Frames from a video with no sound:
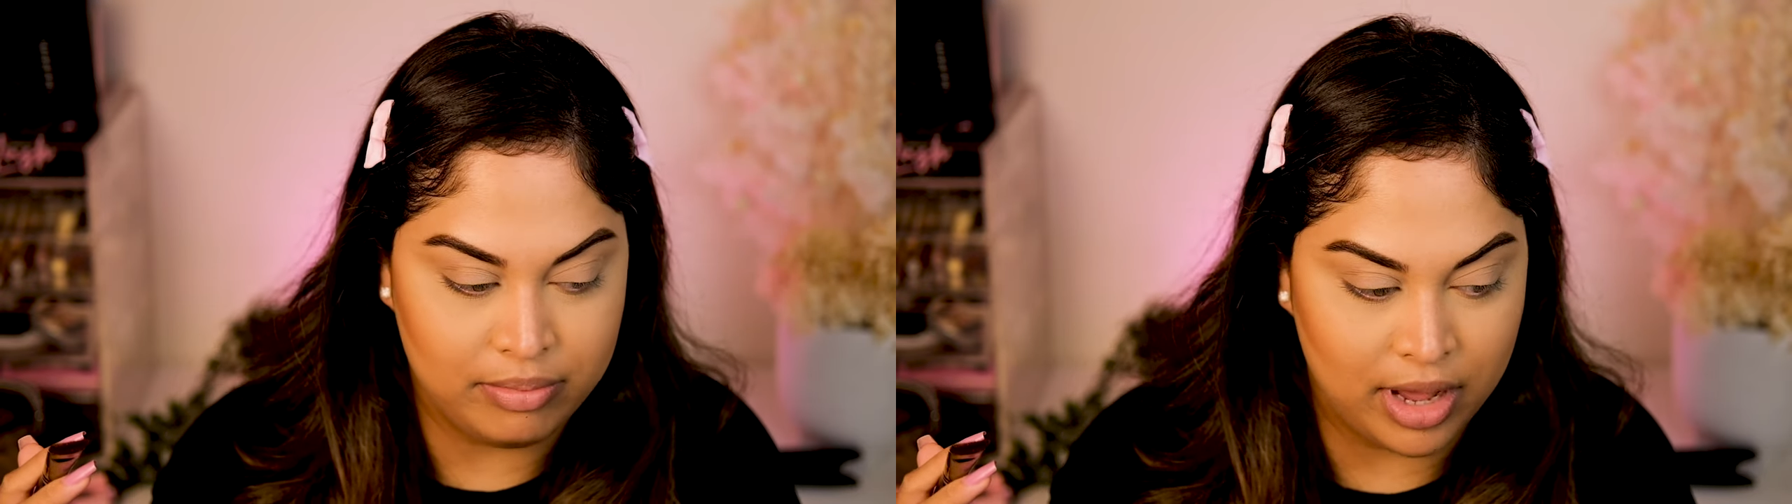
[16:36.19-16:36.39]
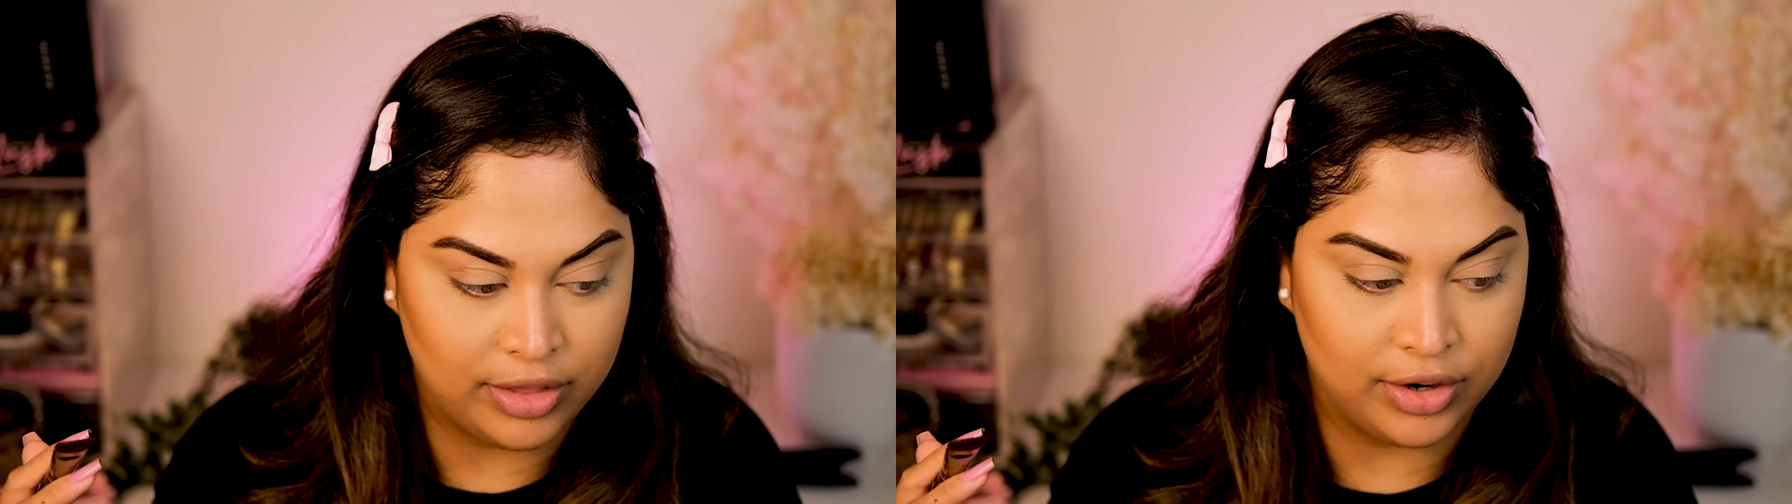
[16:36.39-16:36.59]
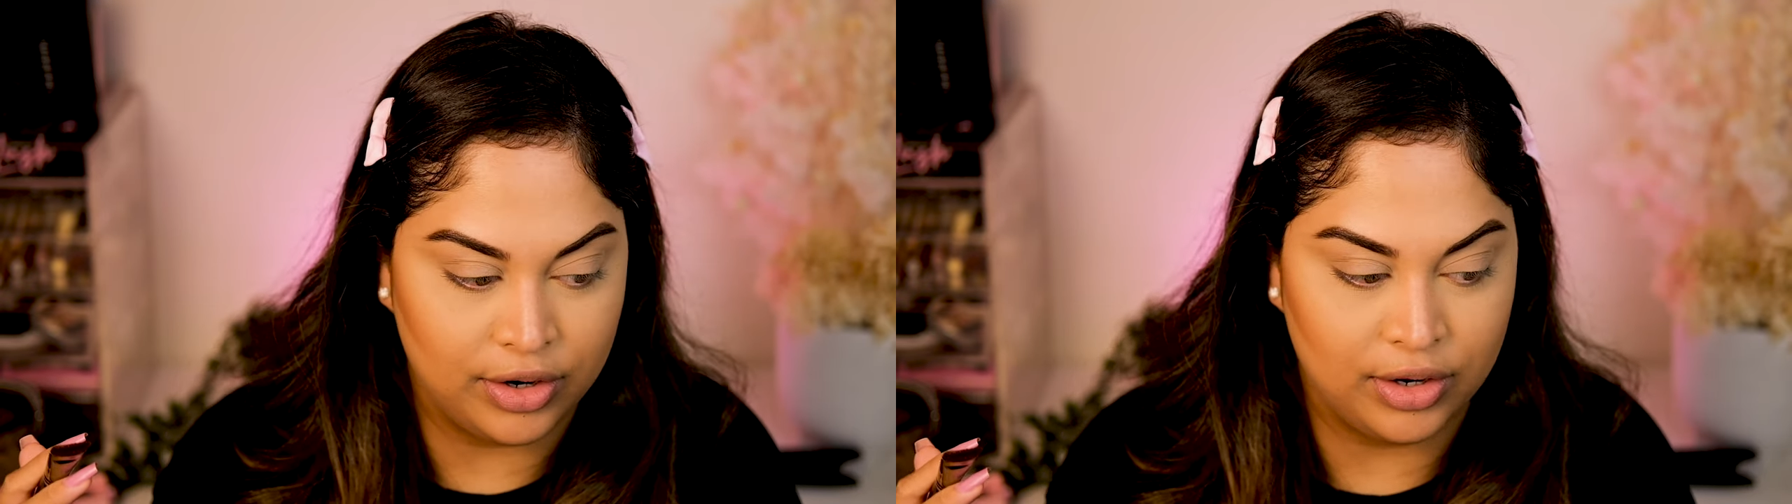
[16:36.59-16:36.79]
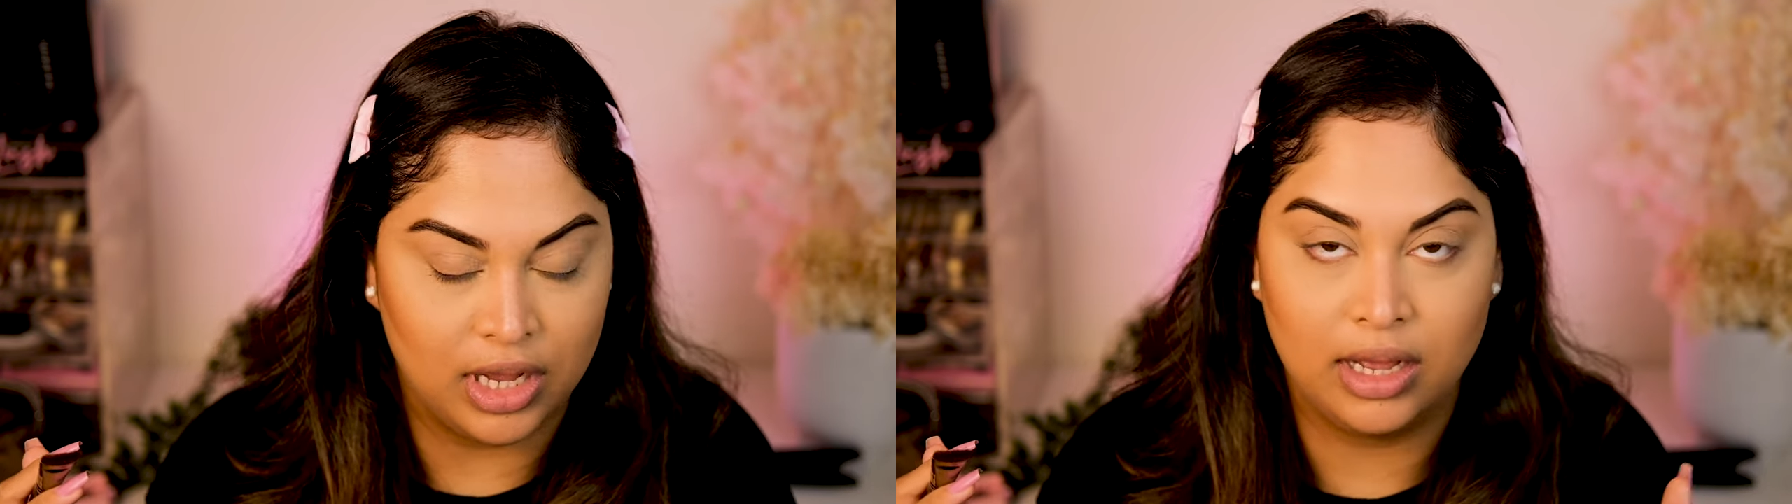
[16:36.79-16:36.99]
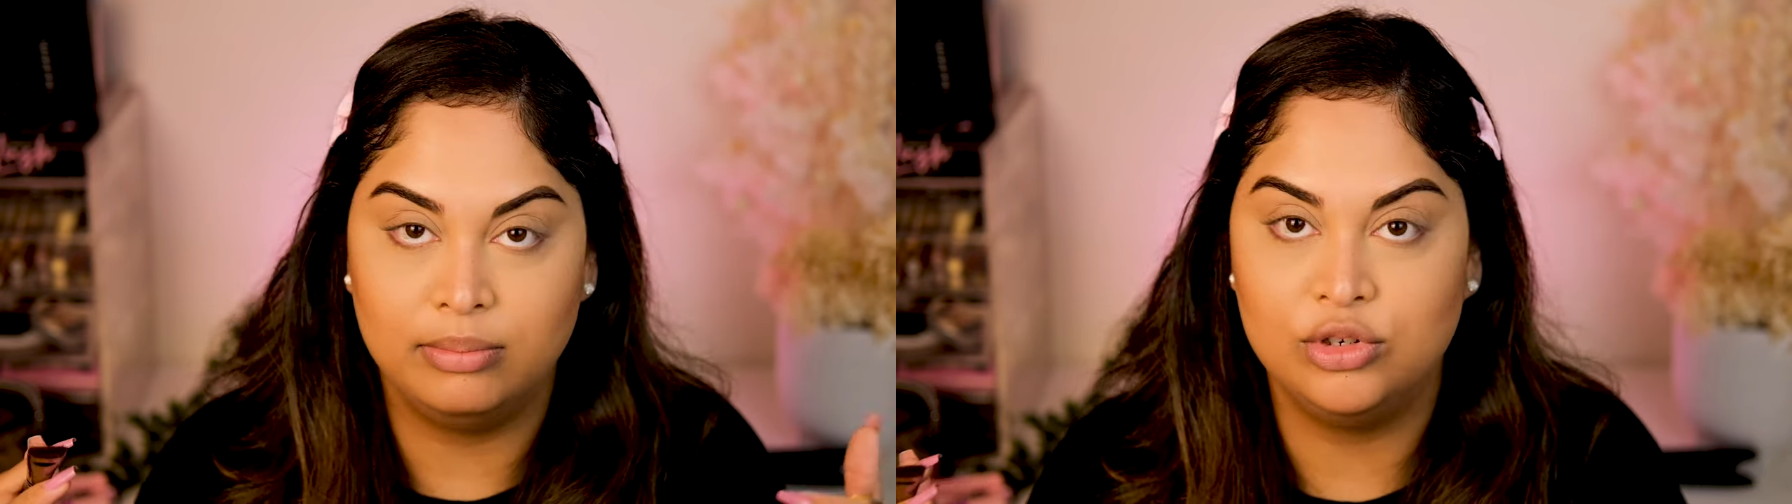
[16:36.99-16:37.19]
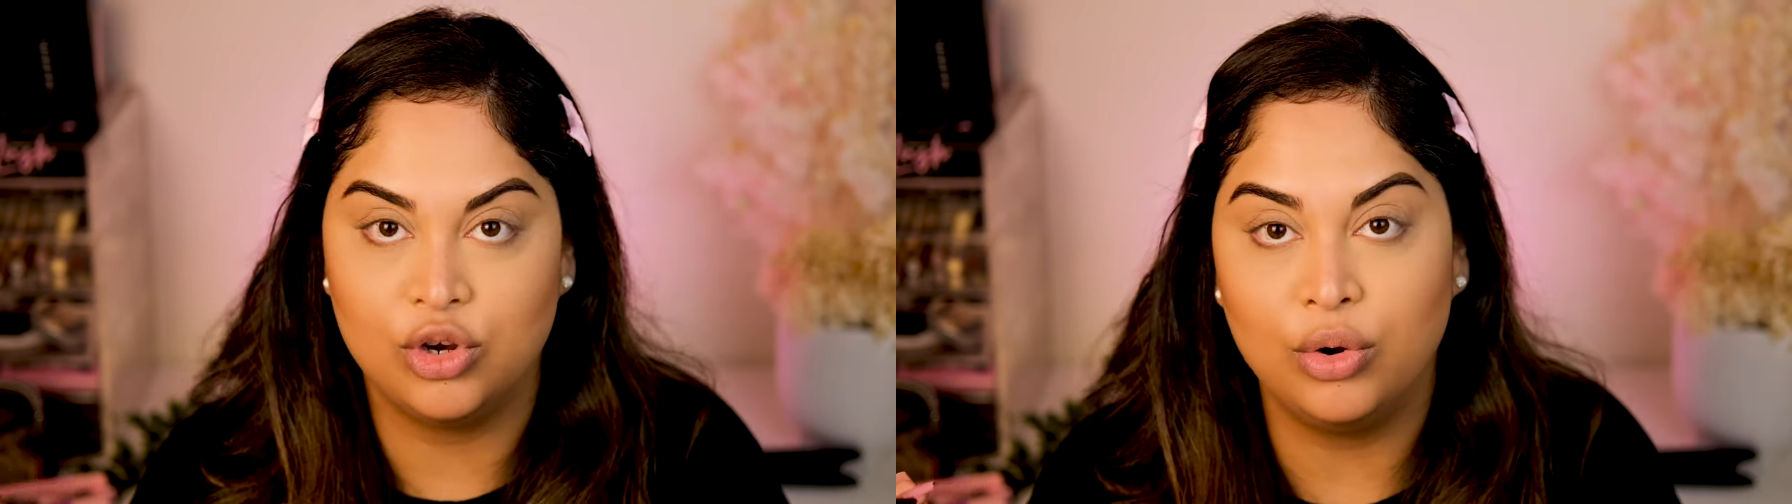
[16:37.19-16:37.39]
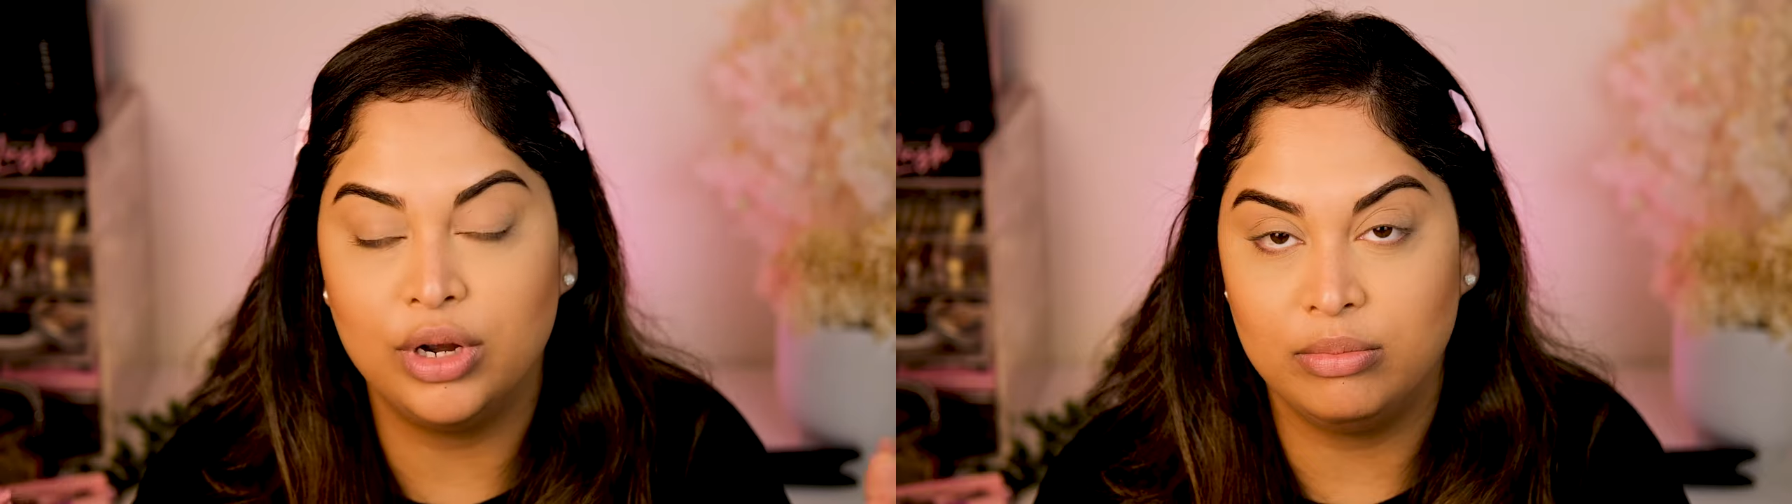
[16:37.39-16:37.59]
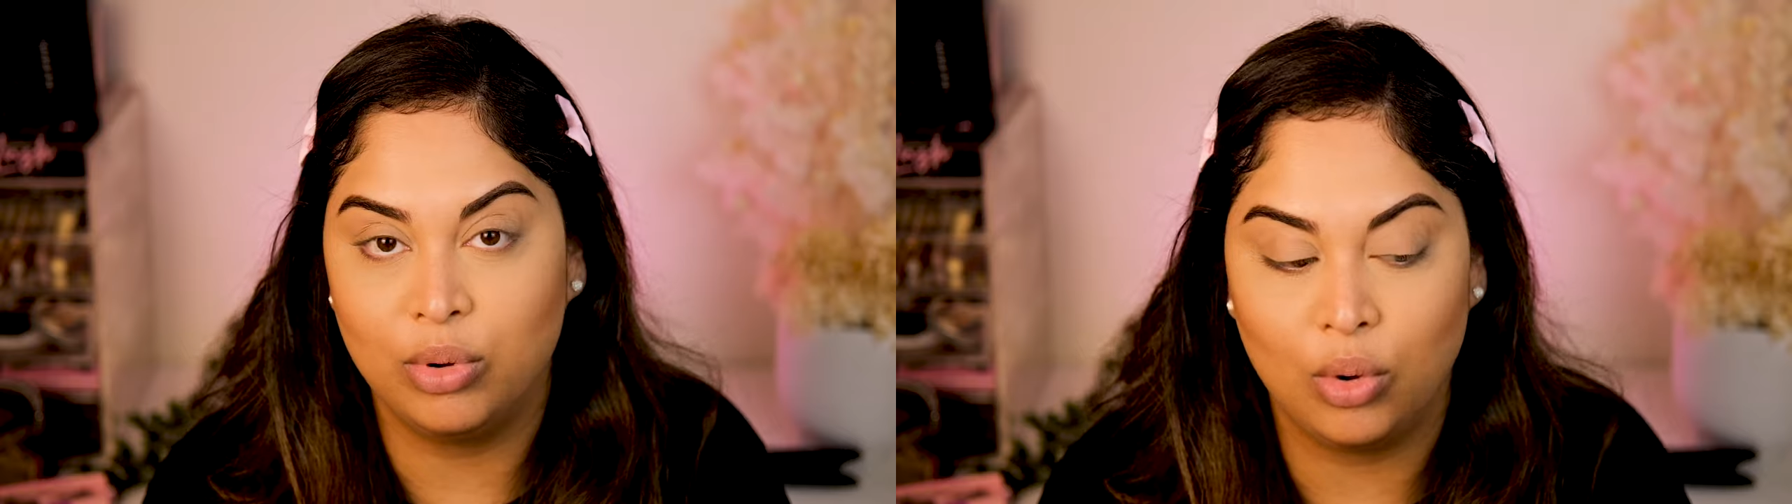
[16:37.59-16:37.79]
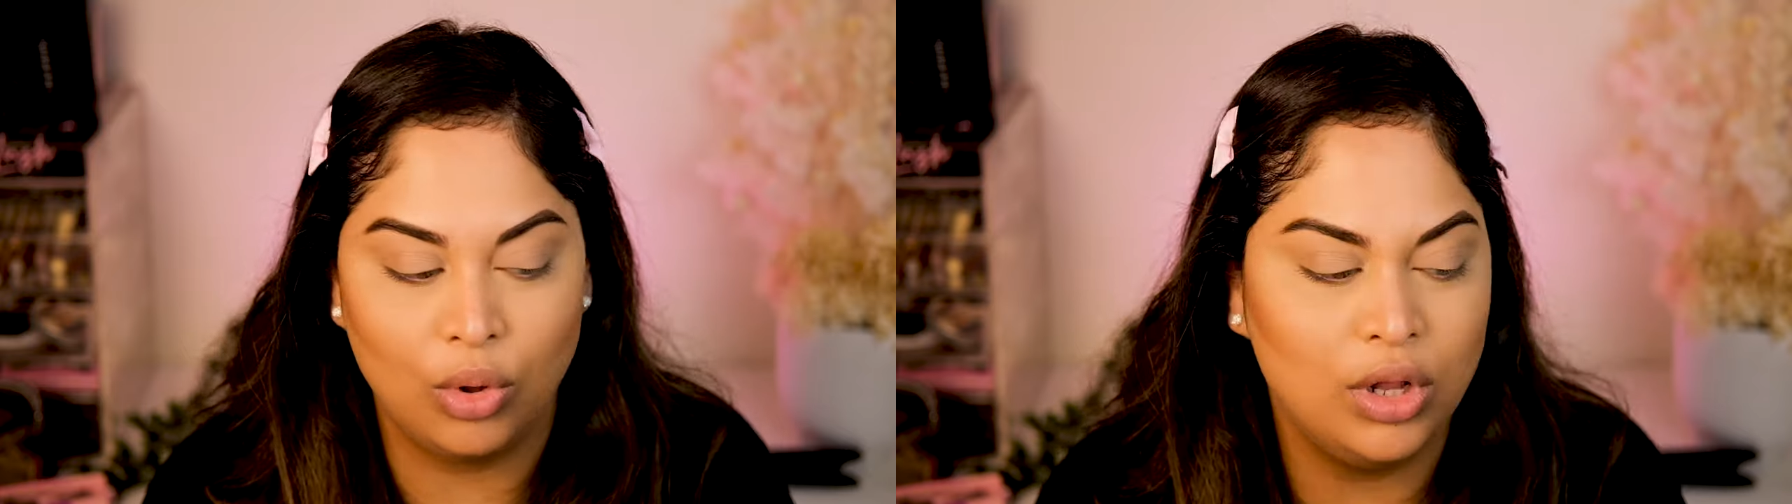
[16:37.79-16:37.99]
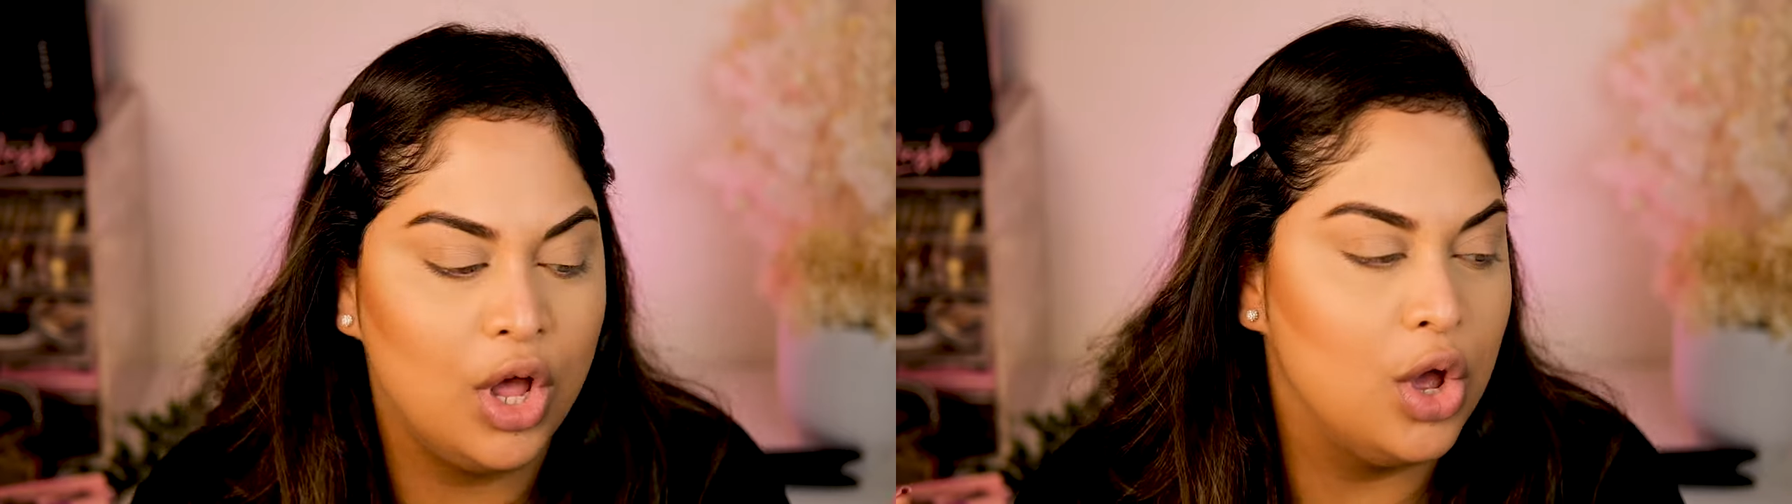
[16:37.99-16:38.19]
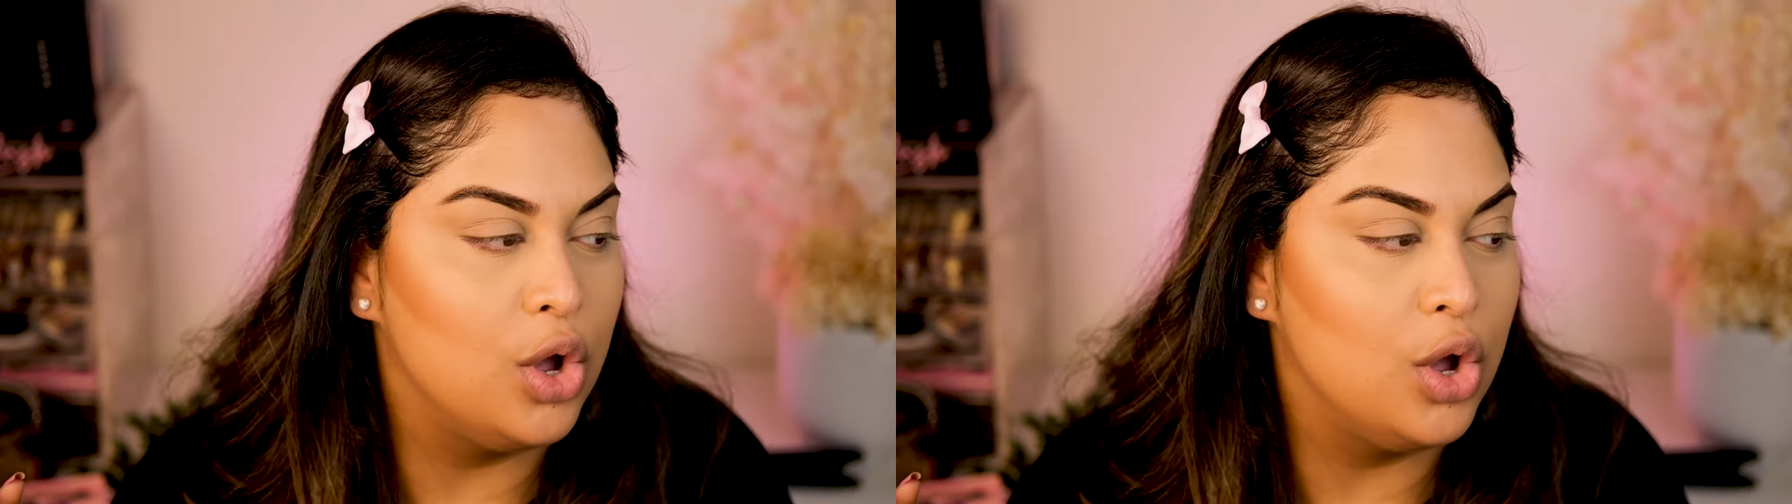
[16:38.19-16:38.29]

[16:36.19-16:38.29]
mother, Joan and Paul,